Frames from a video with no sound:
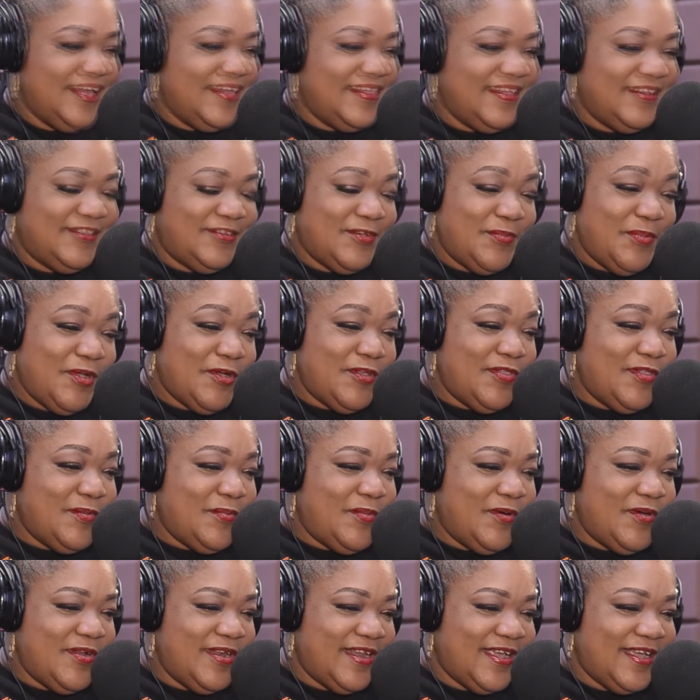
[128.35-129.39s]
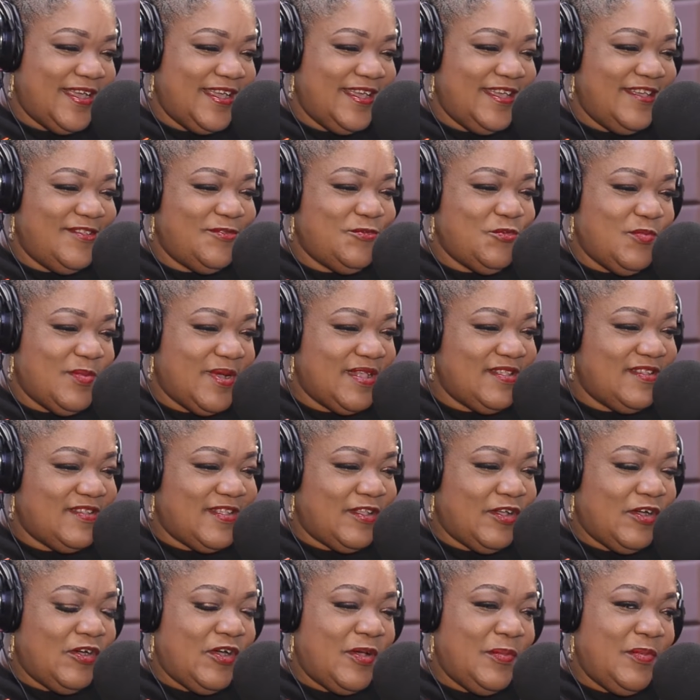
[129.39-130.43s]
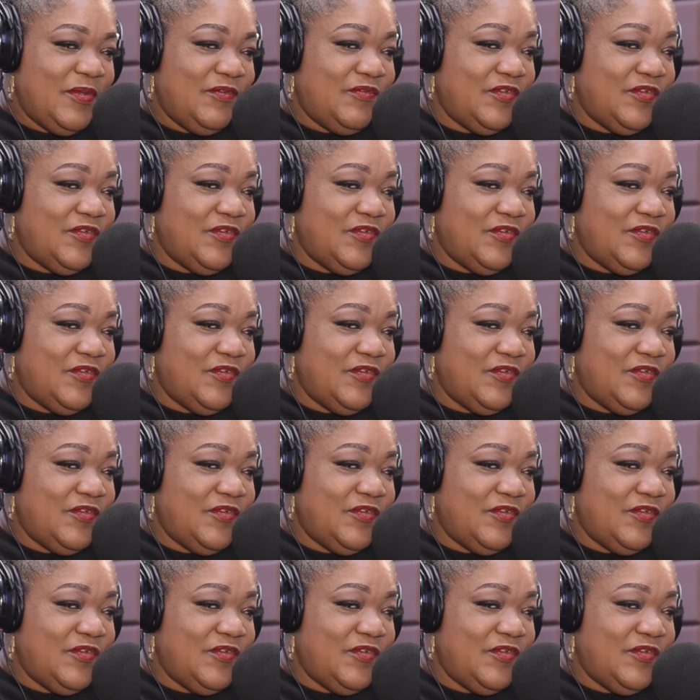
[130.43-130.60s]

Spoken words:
The topic on the burner is Woman Stuck Up.